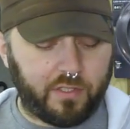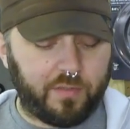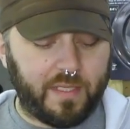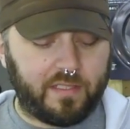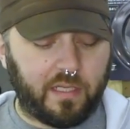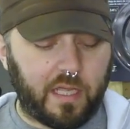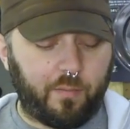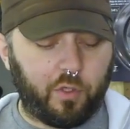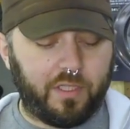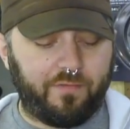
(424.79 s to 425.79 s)
It just makes it a lot
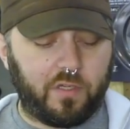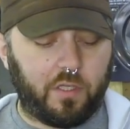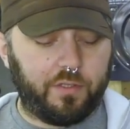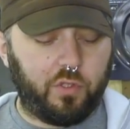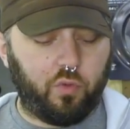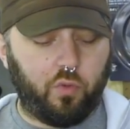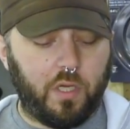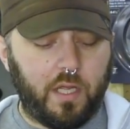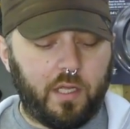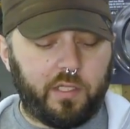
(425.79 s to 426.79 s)
more difficult to
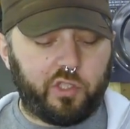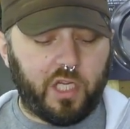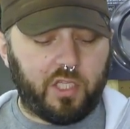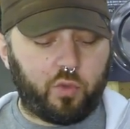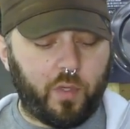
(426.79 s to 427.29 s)
change